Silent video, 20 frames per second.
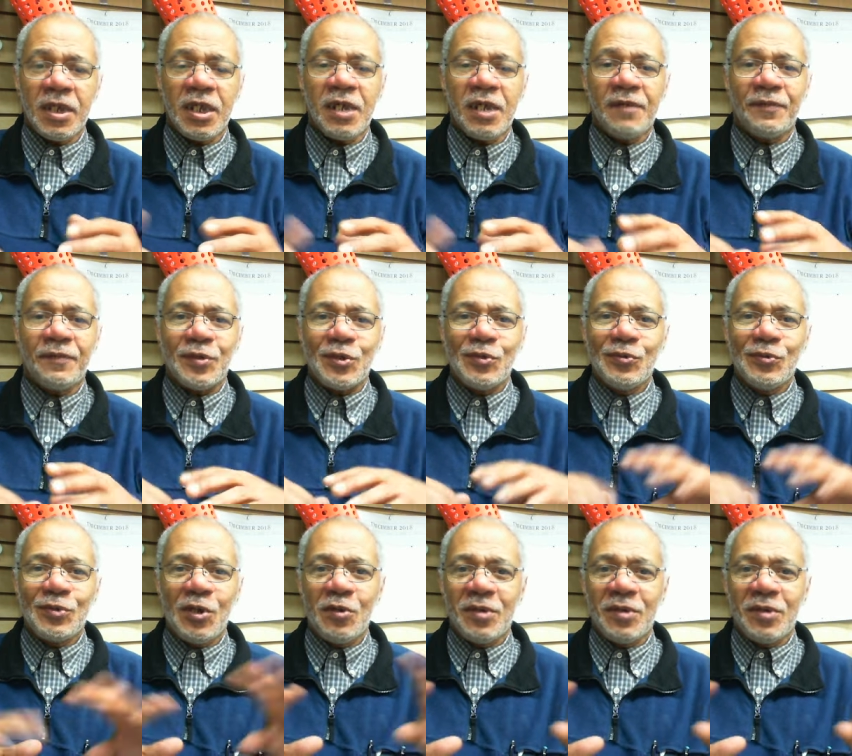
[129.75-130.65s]
If you
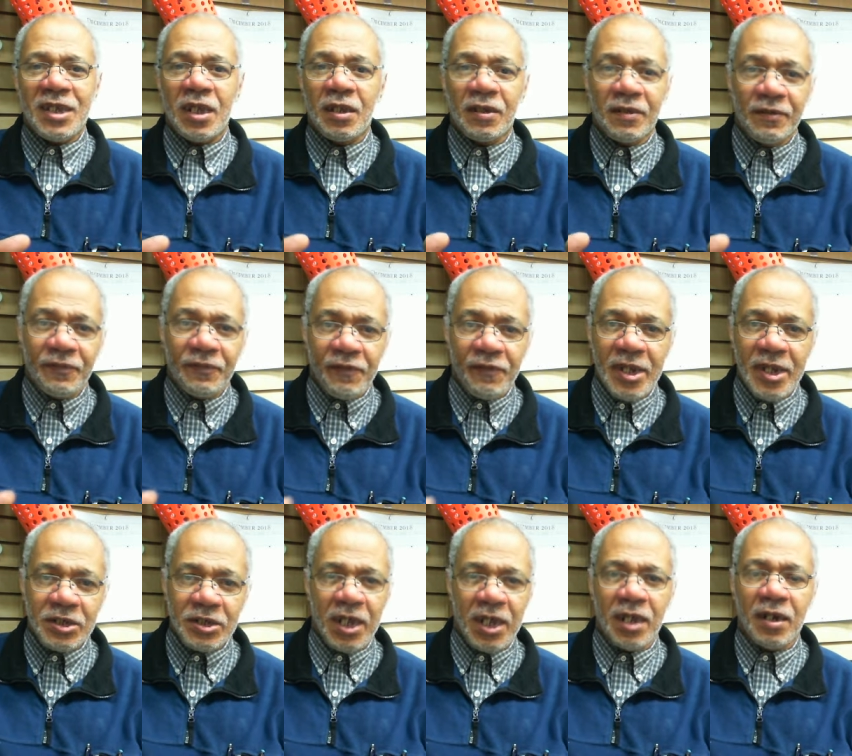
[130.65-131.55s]
don't get
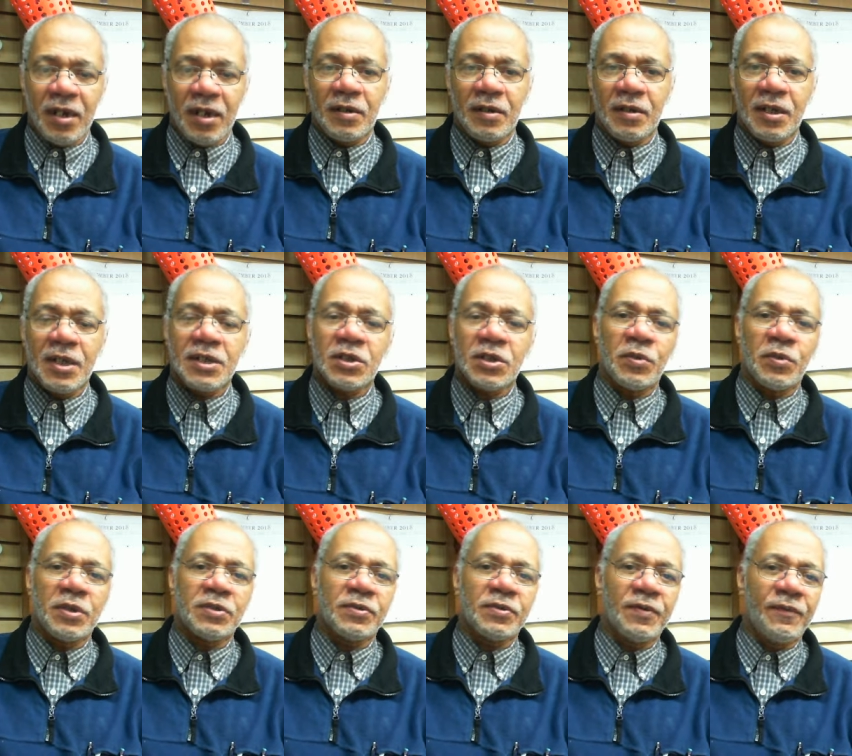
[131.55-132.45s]
fresh air, it's
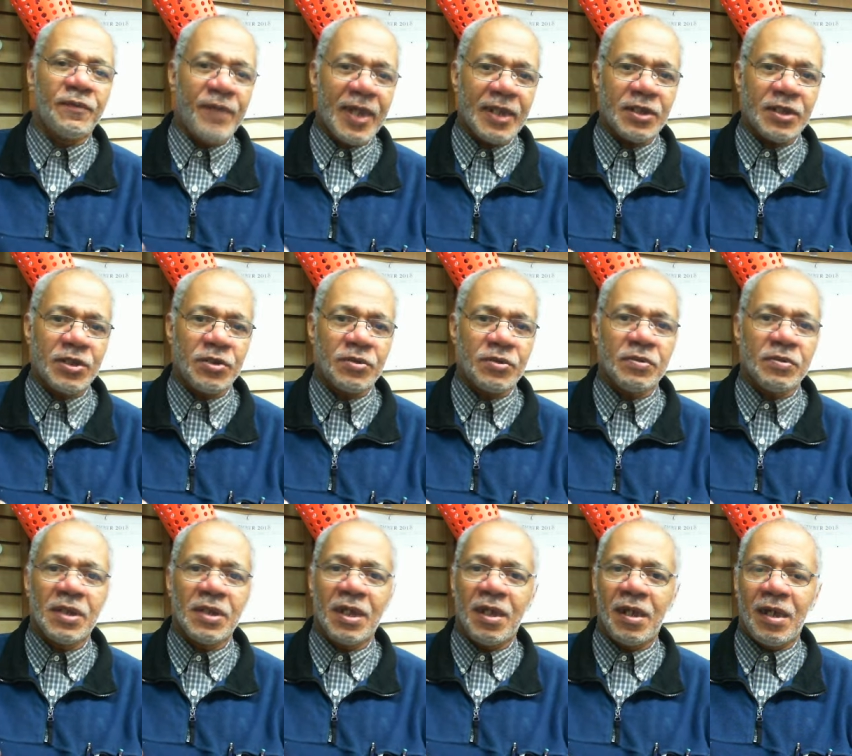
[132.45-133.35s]
going to affect
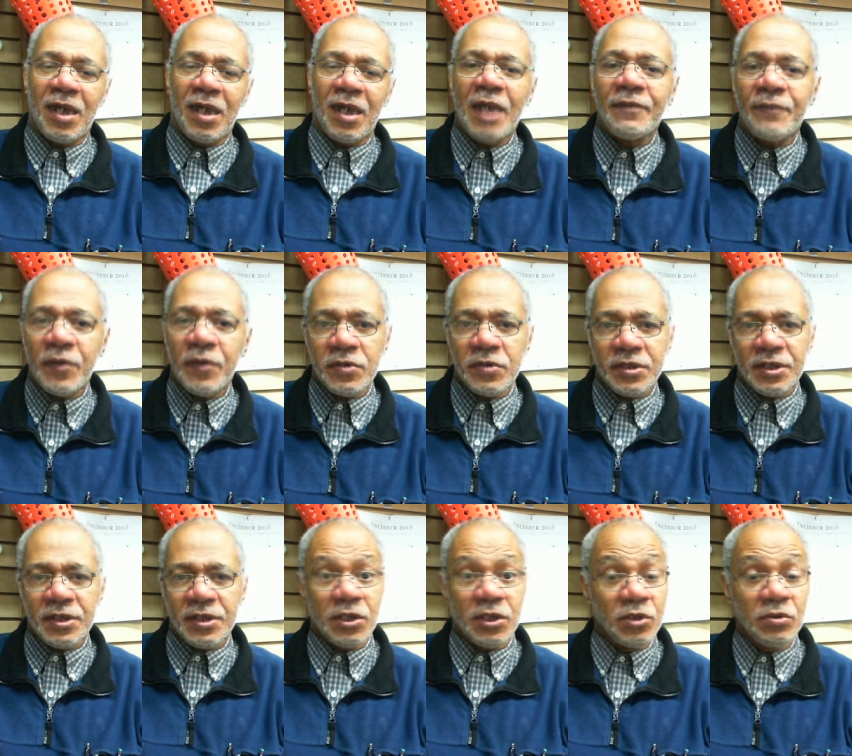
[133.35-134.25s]
you adversely.